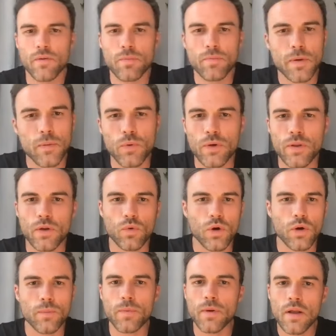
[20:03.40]
of other people in the
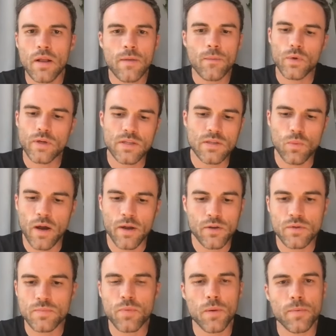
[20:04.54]
group, which is why
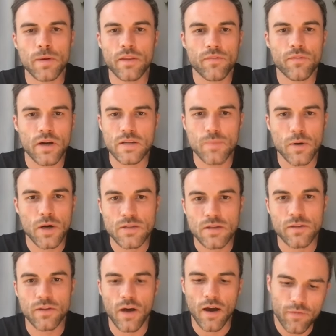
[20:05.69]
you was probably the first
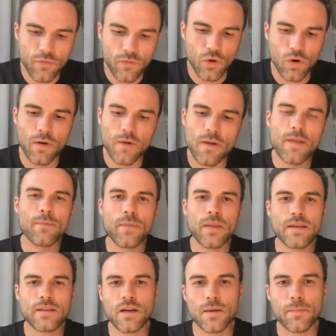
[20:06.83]
person that I thought
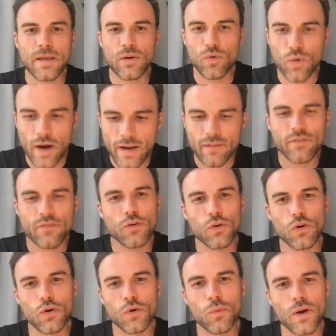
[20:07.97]
is going to be great
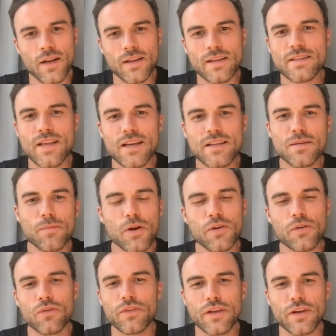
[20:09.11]
for one of these
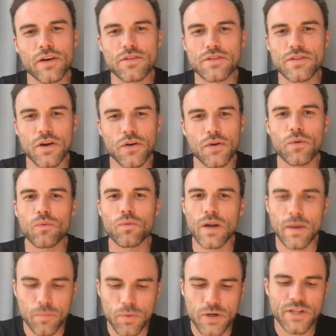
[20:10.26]
testimonial videos. So
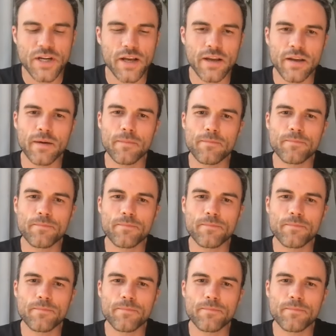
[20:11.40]
really appreciate it.